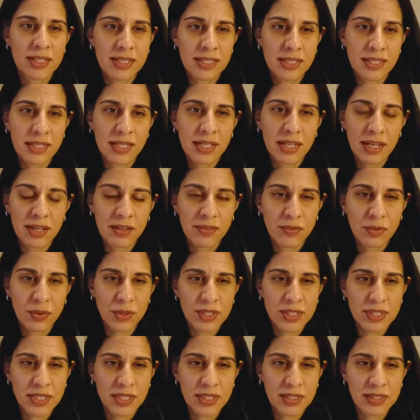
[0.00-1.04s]

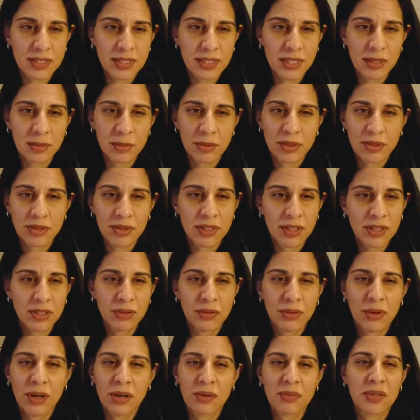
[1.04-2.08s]
CDK4/6 inhibitor that
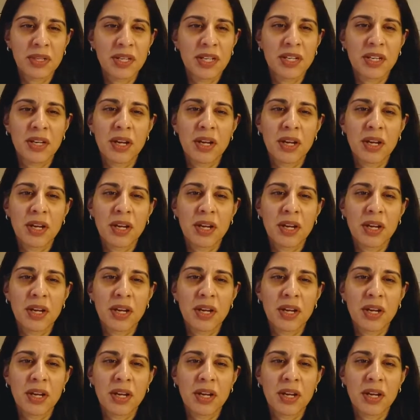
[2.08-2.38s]
you already